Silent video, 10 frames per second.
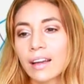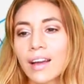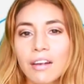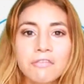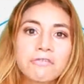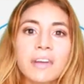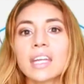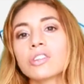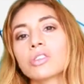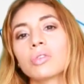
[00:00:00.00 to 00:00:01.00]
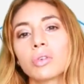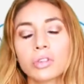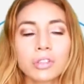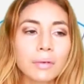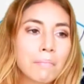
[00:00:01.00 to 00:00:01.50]
facial or
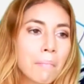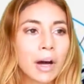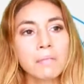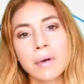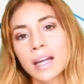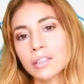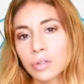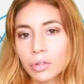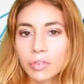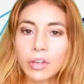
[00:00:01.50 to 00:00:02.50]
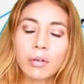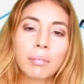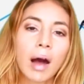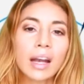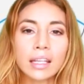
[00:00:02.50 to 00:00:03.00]
some mud mask all over your
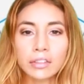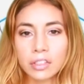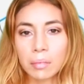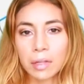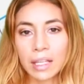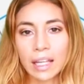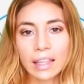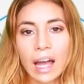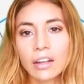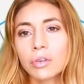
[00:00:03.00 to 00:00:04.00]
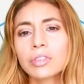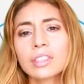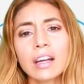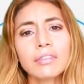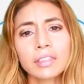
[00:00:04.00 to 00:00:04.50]
body or something like that. You're
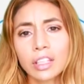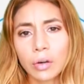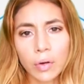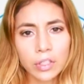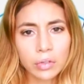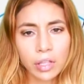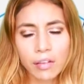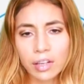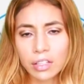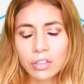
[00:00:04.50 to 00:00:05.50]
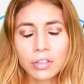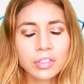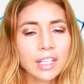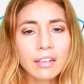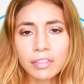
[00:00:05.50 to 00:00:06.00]
definitely going to love it and you're
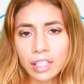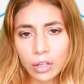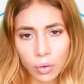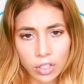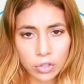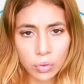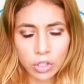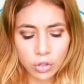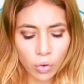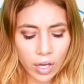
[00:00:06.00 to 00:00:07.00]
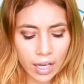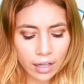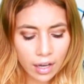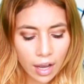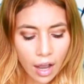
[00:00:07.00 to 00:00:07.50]
definitely going to enjoy it.
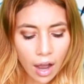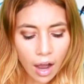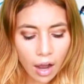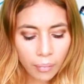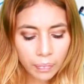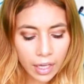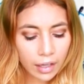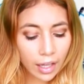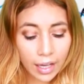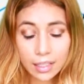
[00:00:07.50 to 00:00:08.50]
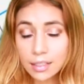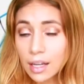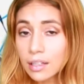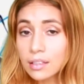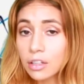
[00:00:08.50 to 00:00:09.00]
And like I
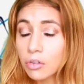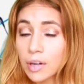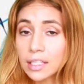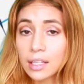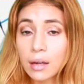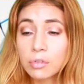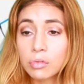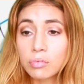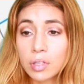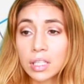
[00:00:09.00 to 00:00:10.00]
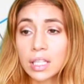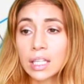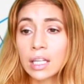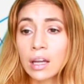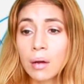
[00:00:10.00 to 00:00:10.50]
said, it's a great time to
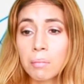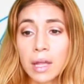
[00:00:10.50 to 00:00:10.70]
really make